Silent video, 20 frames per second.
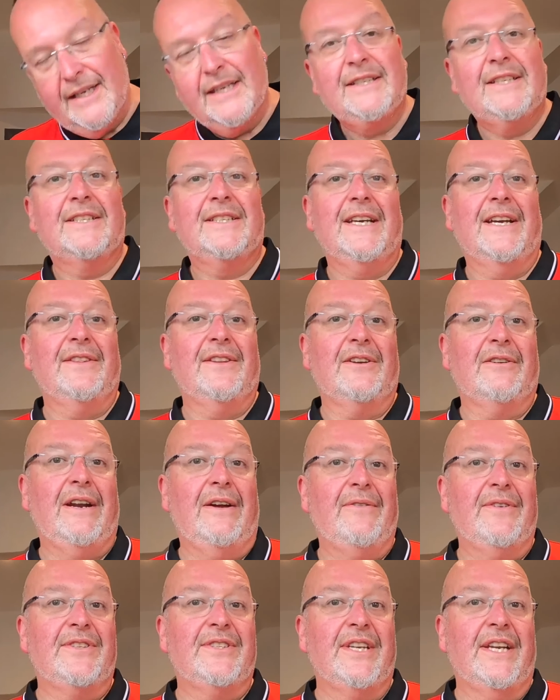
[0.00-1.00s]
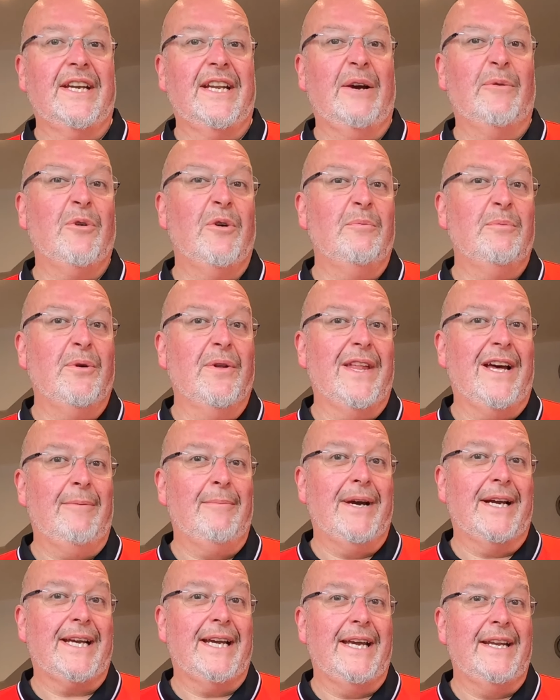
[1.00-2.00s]
to take the gravity and I won't put that
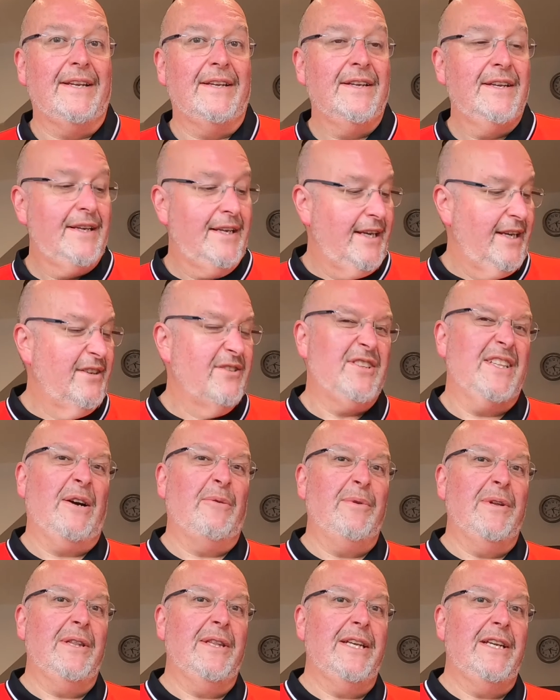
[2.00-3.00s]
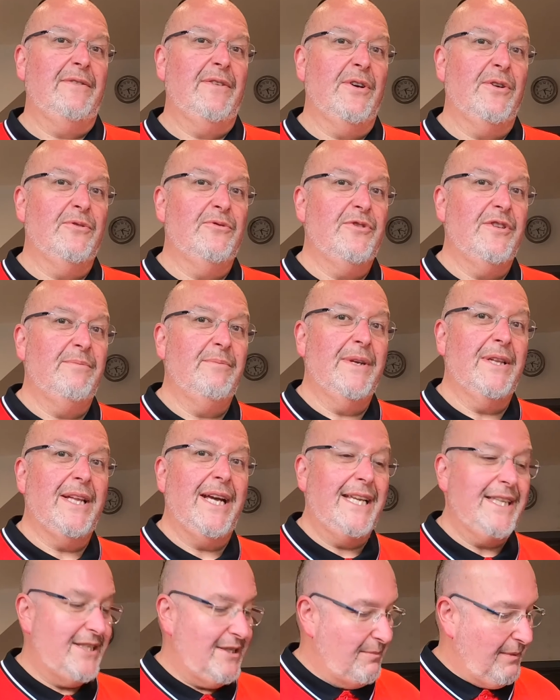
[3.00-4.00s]
back in. So that will leave 100ml
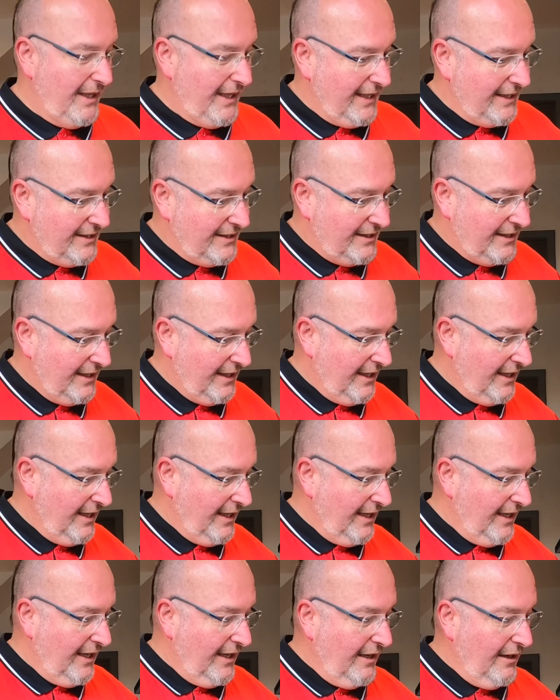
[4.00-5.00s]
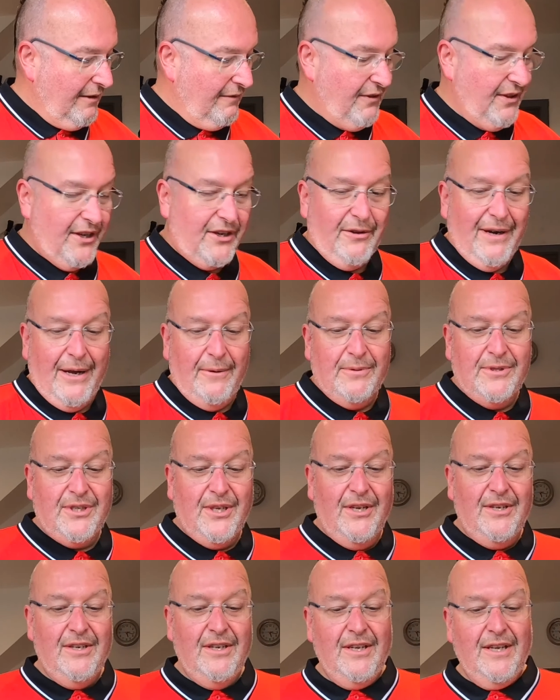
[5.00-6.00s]
headspace. For the
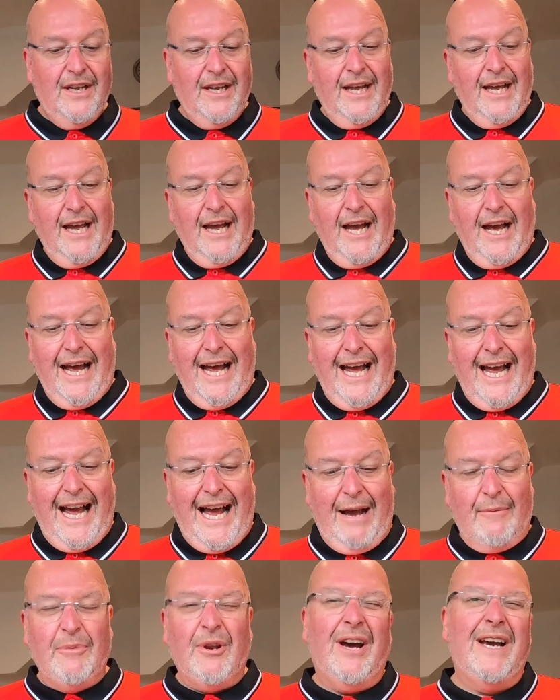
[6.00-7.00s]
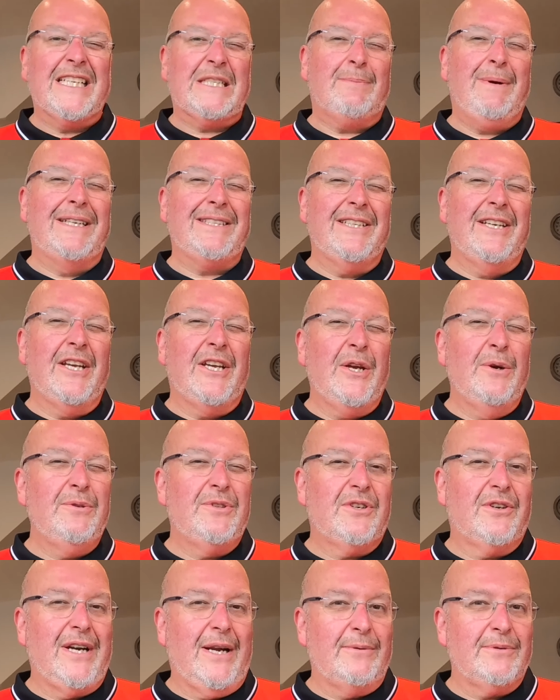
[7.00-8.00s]
Krausen, I'm not expecting a
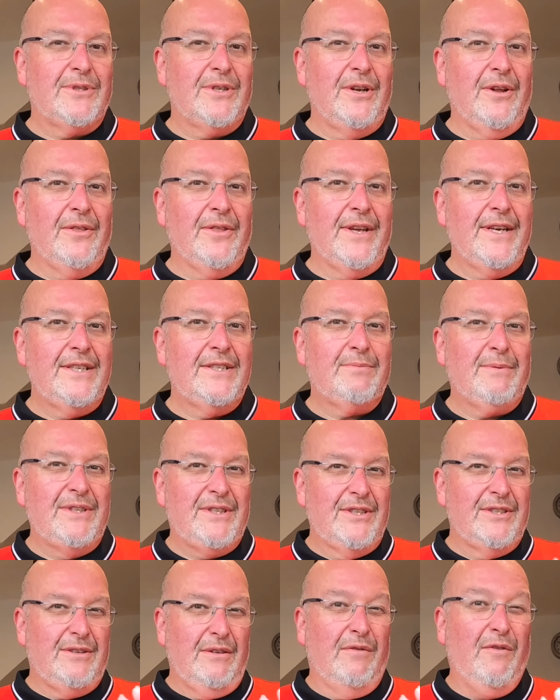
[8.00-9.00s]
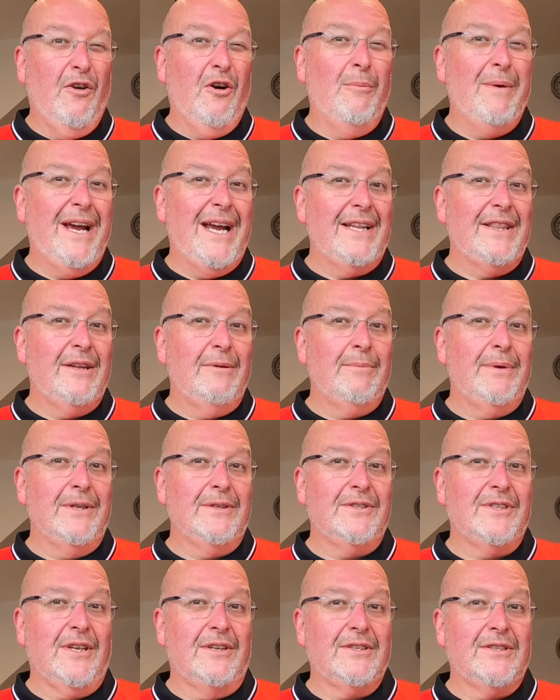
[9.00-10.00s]
huge Krausen on this, which is the foamy head that
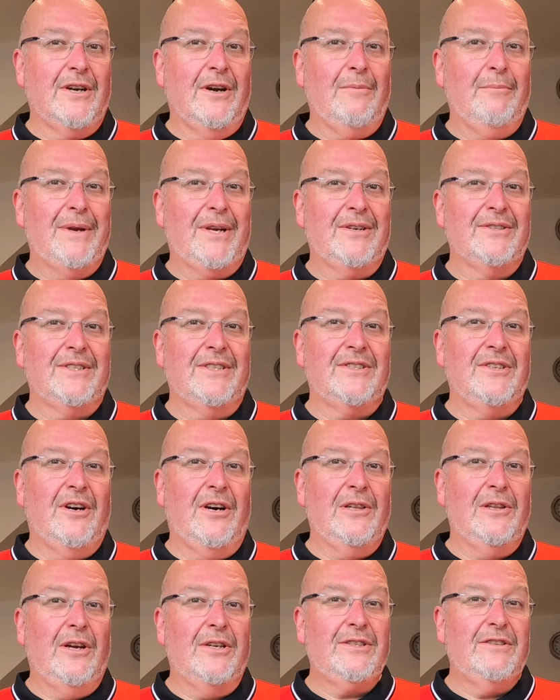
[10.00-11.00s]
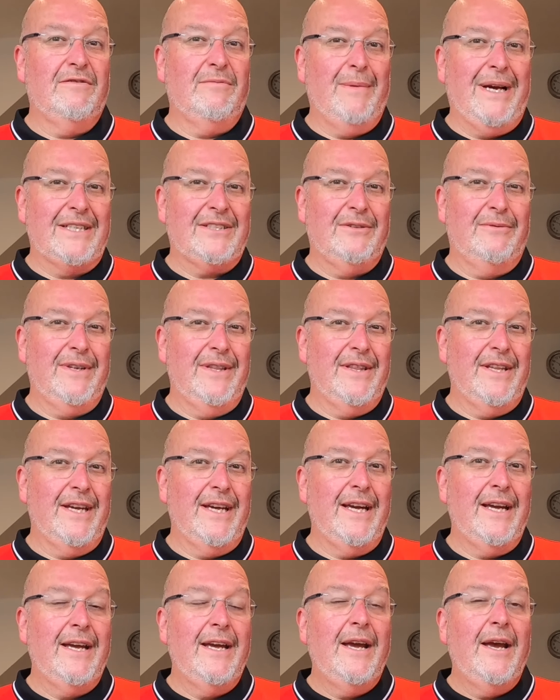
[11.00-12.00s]
builds on top because there's not a lot of matter in
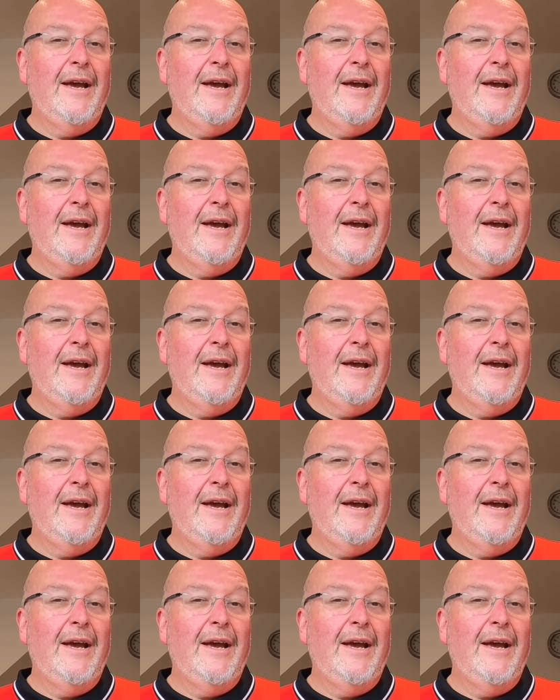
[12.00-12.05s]
there